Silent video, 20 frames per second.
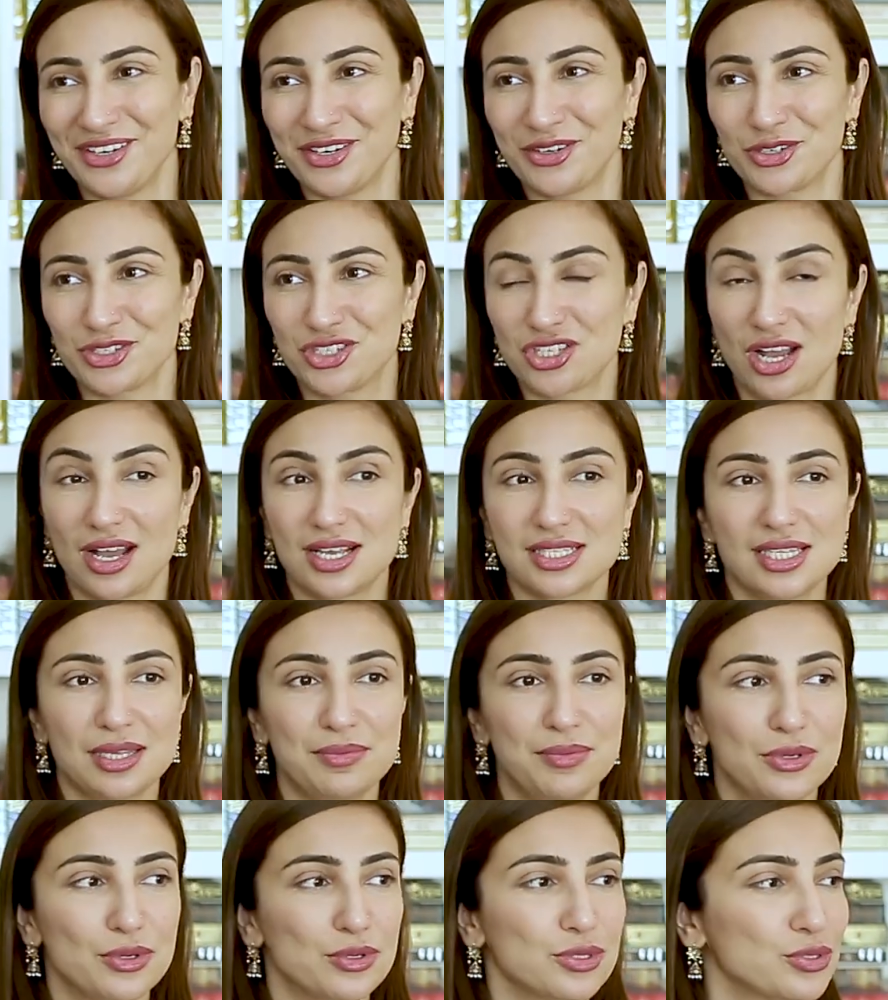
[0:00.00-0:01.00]
True. Jahan se
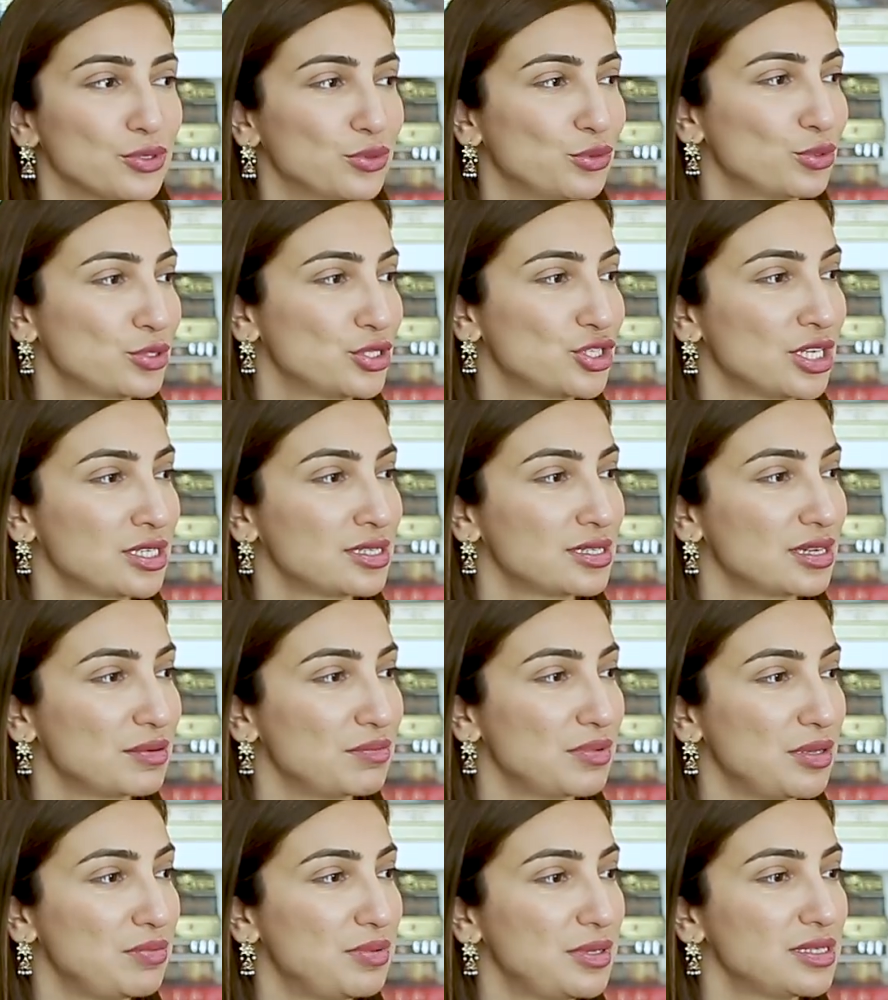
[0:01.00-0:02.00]
bhi ho. So those Justin
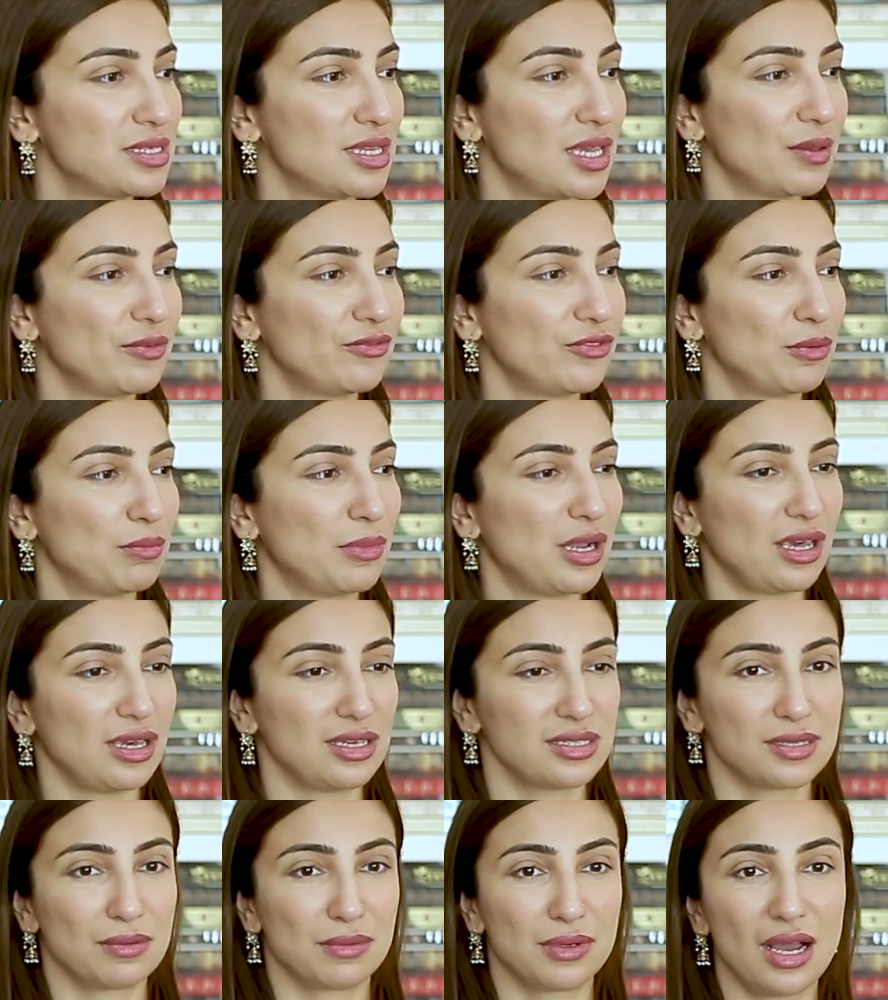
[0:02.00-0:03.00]
Biebis came from
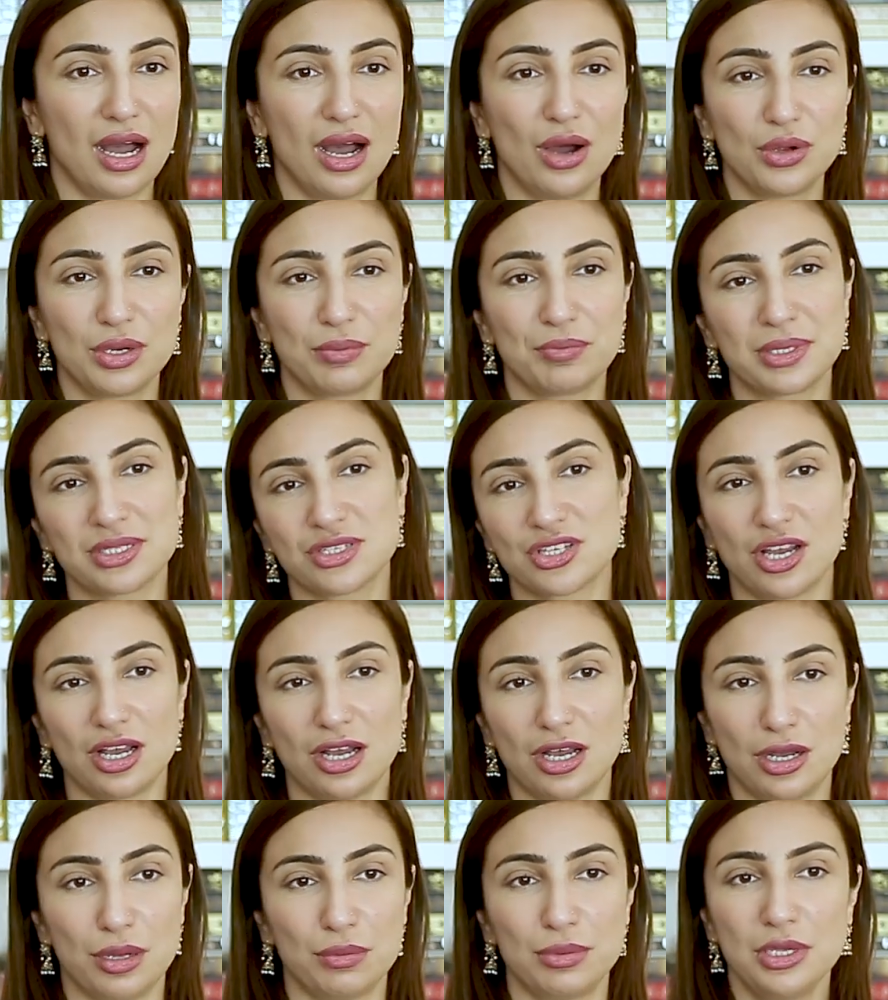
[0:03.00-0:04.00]
like some gaon in
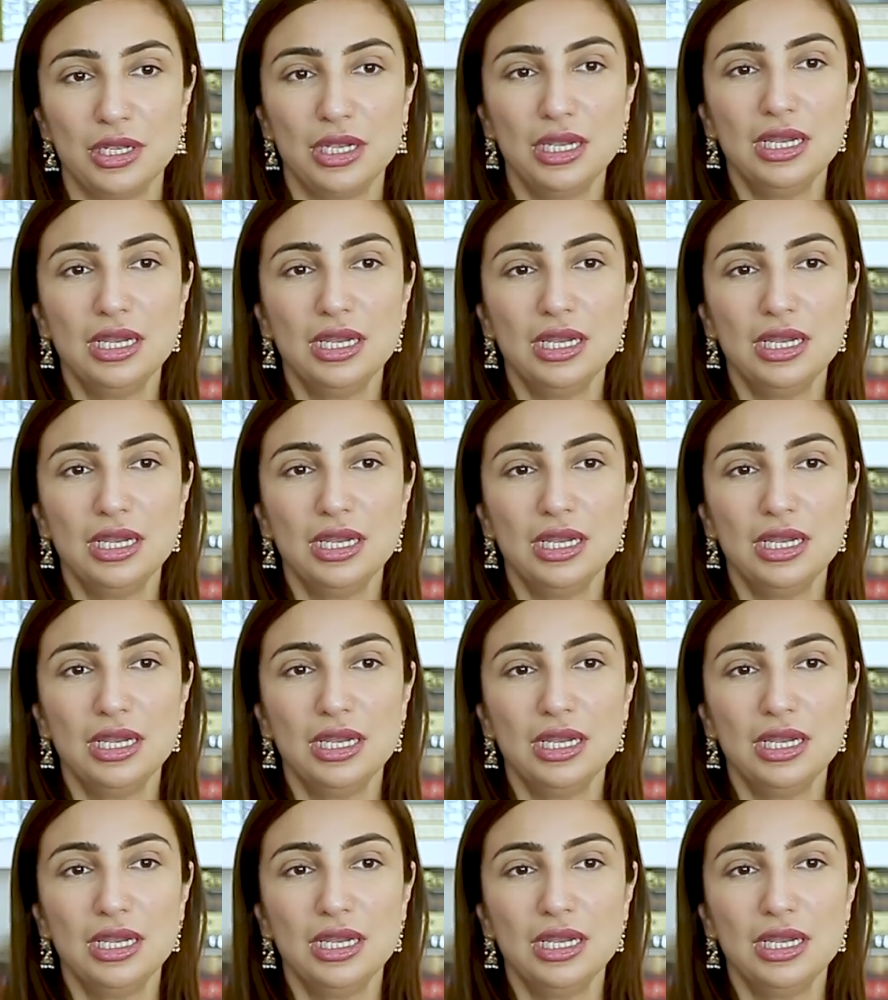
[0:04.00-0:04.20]
Punjab.